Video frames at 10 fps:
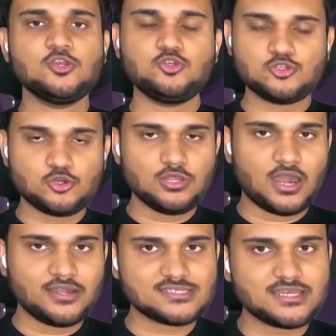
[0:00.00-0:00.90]
you should
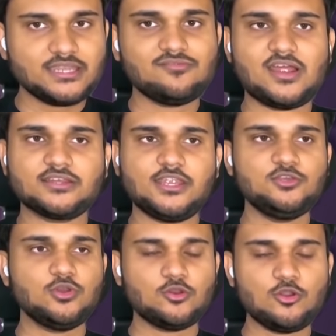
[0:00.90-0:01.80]
understand the fact
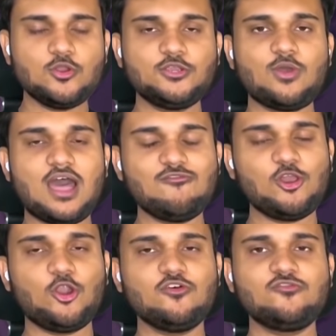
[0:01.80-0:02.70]
that you are not going to have
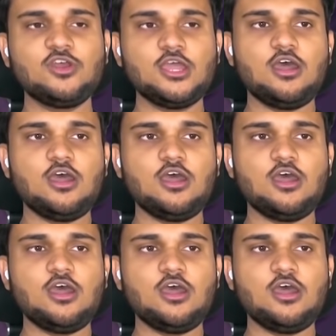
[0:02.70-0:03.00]
a lot of,